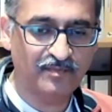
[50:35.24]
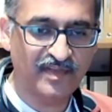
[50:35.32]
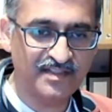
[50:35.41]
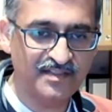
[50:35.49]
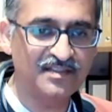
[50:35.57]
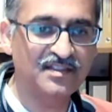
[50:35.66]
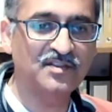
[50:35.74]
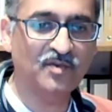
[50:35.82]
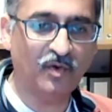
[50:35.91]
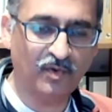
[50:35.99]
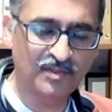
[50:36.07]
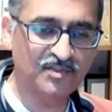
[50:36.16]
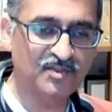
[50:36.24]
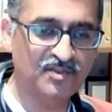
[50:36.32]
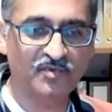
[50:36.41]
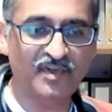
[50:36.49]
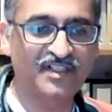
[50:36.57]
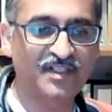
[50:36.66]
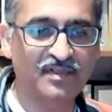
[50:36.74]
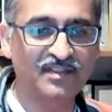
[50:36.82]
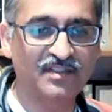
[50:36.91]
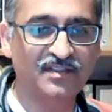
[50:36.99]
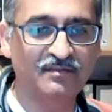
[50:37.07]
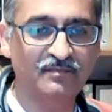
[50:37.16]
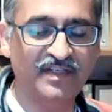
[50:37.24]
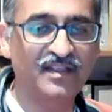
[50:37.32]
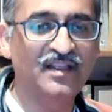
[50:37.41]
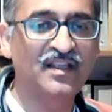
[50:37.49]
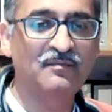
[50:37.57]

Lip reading: patients is also provided by the government,